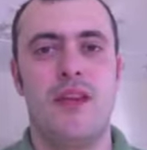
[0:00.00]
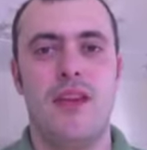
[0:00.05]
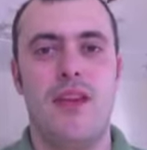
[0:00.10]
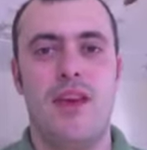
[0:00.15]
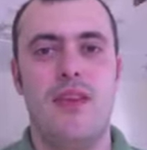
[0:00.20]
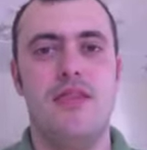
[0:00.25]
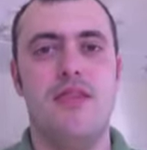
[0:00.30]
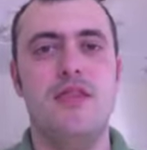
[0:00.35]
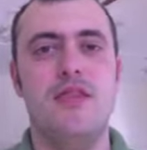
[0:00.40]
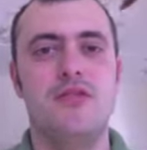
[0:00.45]

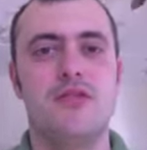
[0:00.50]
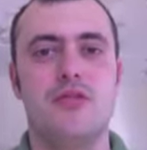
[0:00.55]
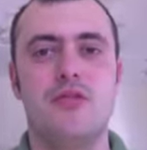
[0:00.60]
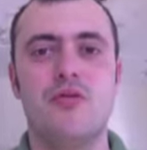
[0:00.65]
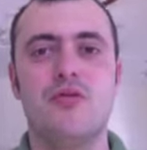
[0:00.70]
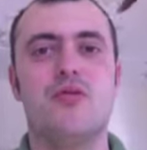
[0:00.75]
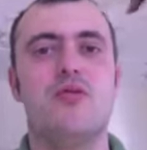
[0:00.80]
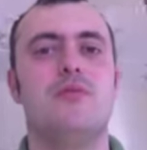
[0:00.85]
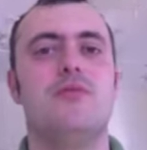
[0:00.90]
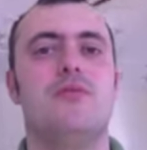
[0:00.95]
And this
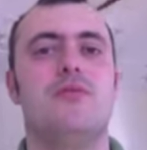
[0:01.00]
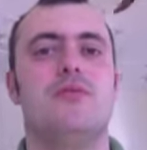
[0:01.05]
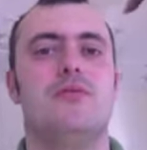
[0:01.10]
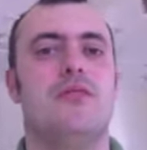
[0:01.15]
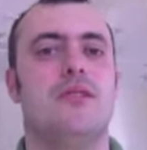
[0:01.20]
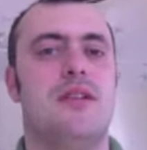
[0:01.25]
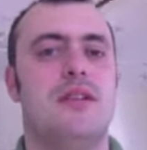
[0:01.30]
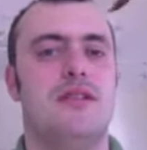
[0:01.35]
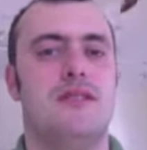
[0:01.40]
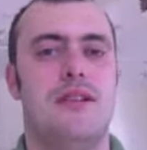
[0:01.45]
group
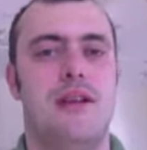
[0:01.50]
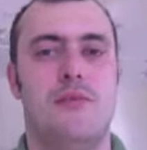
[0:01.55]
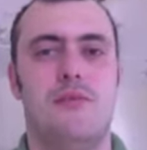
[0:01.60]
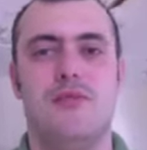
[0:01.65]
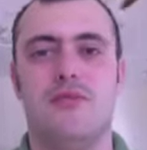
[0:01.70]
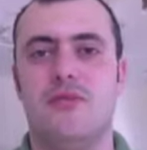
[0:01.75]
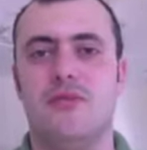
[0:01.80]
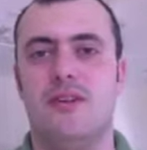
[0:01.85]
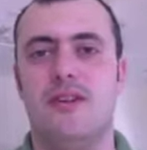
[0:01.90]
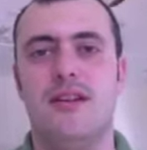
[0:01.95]
has
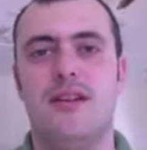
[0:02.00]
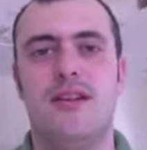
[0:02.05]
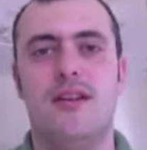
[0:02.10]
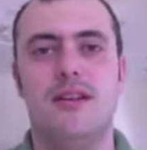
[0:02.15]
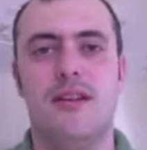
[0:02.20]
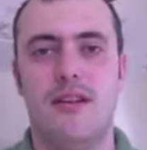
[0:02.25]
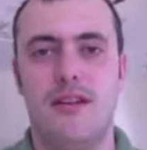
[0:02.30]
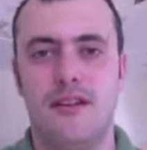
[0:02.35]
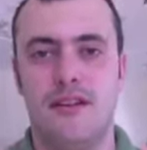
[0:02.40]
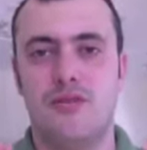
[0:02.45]
demonstrated
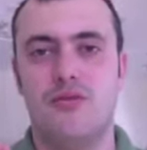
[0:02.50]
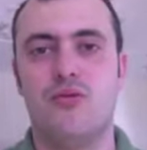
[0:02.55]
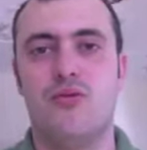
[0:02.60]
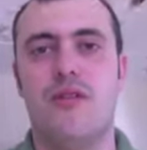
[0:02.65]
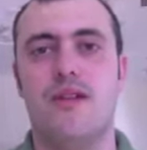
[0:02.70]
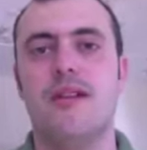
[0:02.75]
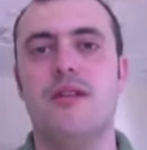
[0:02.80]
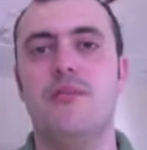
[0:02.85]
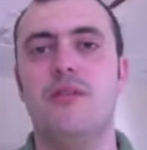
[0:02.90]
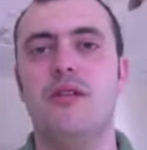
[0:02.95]
an
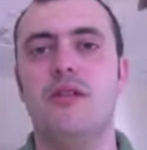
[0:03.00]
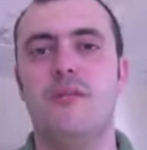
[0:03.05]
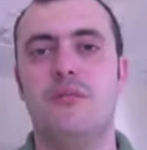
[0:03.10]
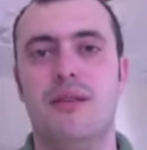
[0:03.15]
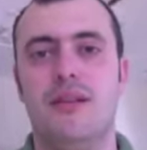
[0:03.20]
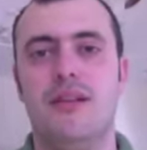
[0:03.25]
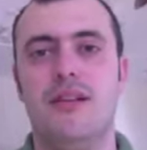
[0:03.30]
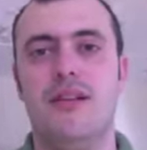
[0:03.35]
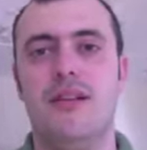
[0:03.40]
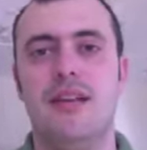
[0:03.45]
incredible
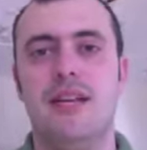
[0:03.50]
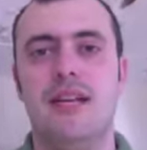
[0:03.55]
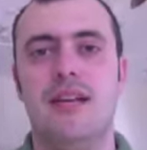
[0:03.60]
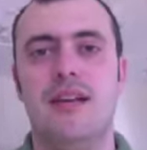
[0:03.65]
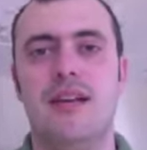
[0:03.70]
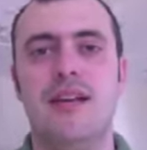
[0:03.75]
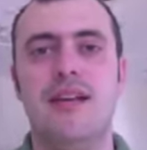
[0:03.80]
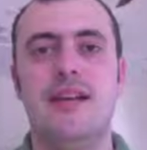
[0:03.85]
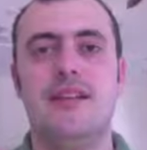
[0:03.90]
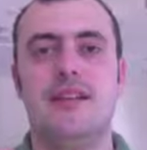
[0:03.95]
ability
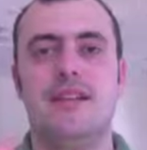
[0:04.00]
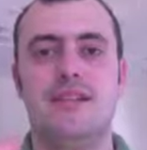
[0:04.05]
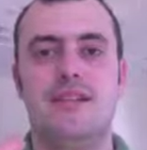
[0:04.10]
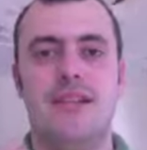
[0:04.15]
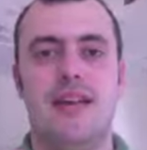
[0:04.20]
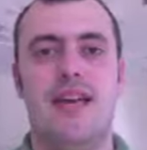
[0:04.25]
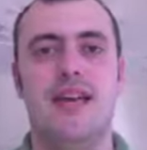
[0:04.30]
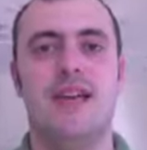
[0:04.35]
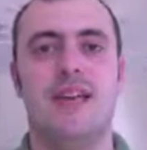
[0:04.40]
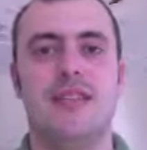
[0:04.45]
to
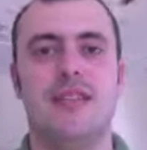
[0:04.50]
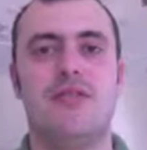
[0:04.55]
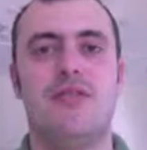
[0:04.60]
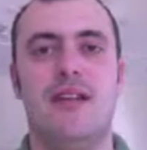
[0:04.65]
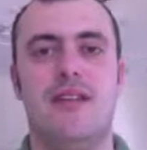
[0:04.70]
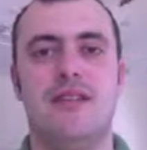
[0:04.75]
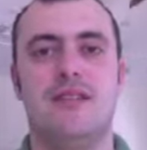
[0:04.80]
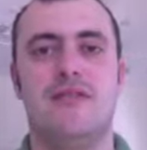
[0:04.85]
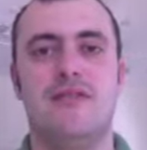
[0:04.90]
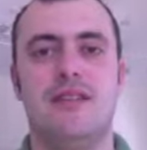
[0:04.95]
take the
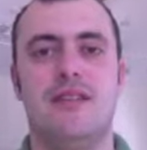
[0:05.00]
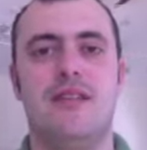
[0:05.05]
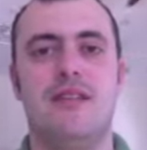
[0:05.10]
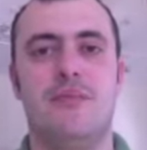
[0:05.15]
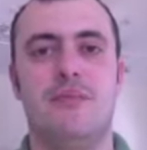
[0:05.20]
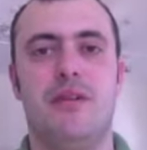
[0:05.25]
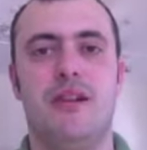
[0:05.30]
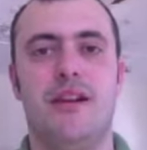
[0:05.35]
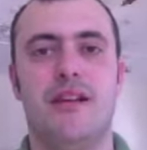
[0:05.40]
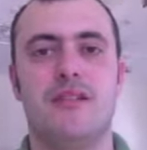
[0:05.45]
relatively
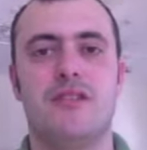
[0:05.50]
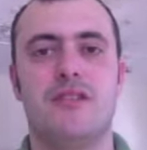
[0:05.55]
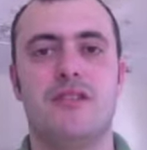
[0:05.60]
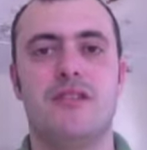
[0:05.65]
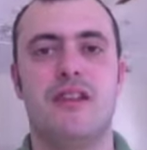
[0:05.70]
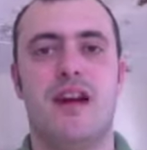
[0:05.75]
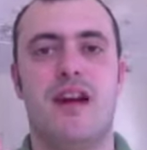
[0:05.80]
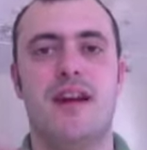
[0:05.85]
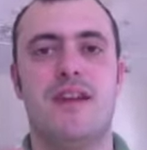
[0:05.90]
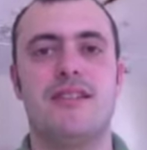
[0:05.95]
simple
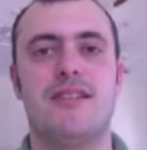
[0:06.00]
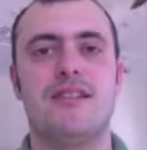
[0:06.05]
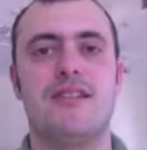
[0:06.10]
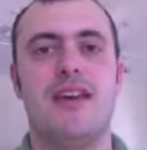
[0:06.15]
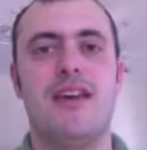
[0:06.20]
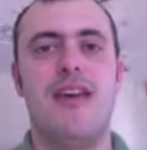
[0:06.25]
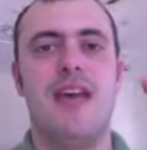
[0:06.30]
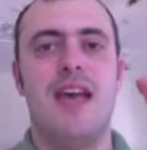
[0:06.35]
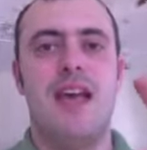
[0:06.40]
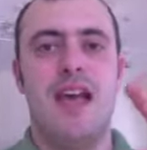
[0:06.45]

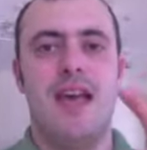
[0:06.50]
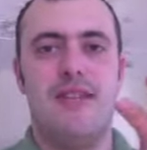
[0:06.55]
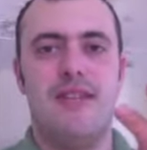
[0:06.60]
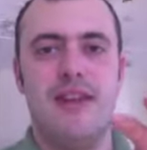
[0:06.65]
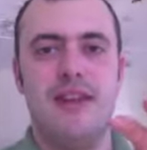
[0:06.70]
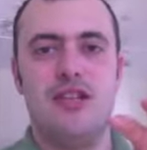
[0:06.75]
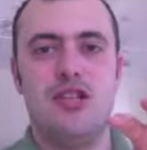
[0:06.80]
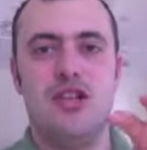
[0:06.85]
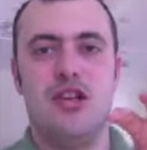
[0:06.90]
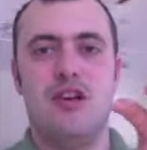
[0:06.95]
exercise and
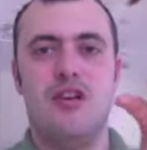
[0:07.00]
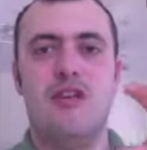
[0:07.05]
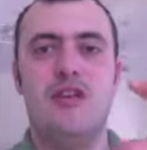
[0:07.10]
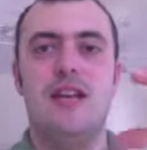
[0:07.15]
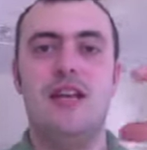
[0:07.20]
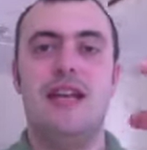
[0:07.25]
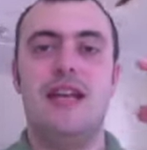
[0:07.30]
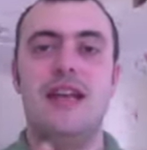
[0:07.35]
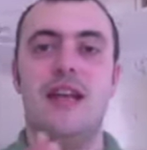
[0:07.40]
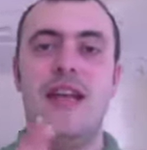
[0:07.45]
then
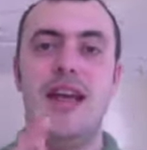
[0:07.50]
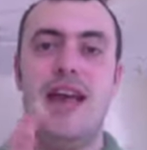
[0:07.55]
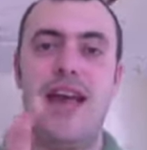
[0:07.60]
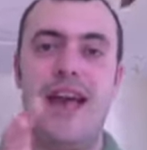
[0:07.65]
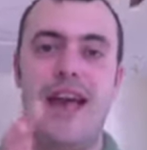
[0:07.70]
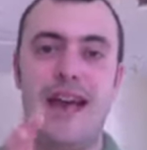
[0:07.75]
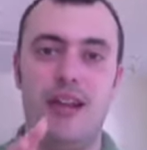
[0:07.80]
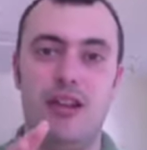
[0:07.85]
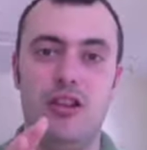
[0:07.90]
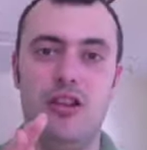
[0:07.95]
turn it
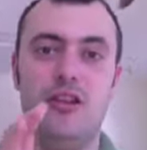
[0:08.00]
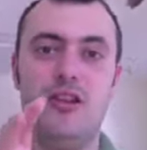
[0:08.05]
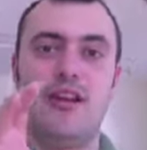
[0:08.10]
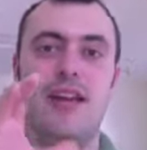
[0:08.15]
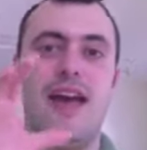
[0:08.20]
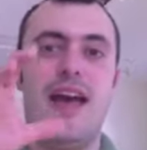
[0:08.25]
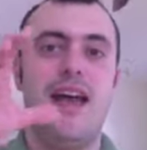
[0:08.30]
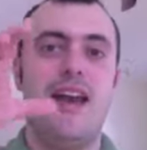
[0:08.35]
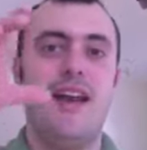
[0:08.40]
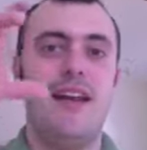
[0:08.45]
and look
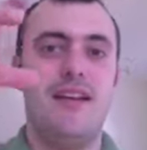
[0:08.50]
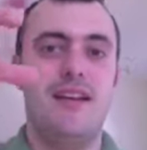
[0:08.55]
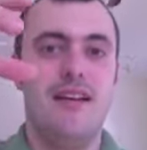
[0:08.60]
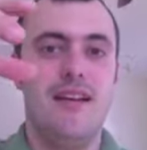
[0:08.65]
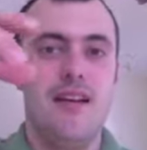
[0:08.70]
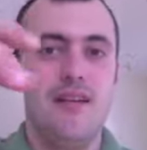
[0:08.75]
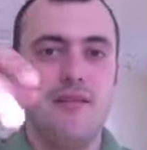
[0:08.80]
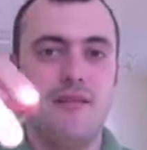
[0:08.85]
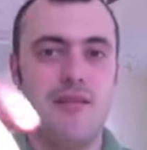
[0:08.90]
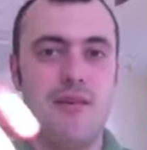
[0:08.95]
at it
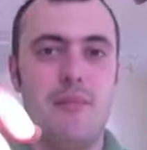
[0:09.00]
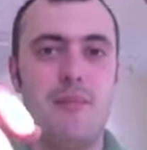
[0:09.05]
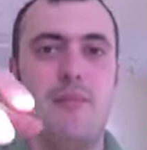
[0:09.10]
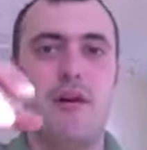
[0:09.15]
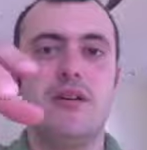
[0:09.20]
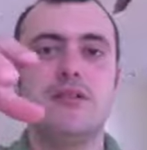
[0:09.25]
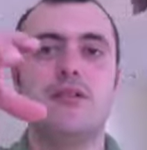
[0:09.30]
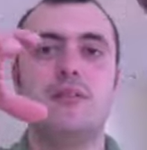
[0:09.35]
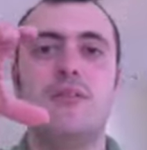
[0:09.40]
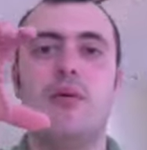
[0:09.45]
from
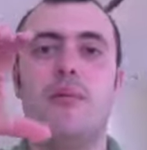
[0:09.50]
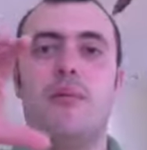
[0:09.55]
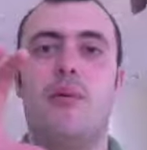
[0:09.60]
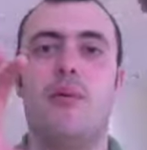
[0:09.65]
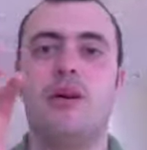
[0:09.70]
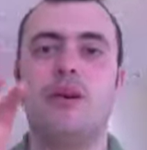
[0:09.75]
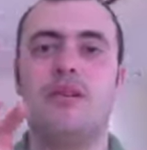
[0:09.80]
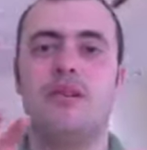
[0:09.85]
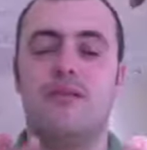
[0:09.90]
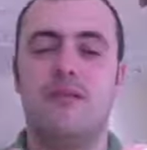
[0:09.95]
multiple
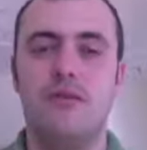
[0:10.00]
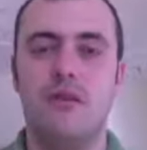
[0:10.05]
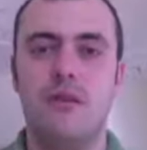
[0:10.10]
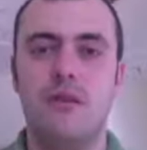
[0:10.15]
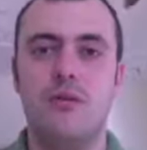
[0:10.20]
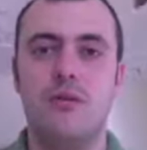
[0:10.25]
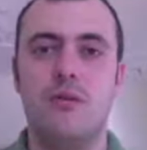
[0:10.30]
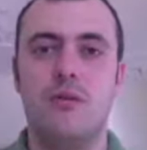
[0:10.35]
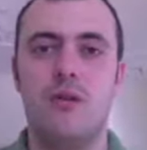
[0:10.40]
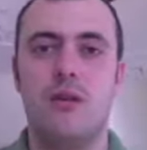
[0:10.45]
points of
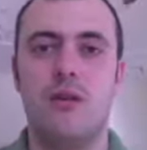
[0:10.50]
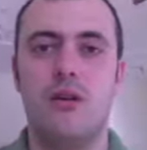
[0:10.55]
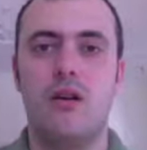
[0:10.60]
view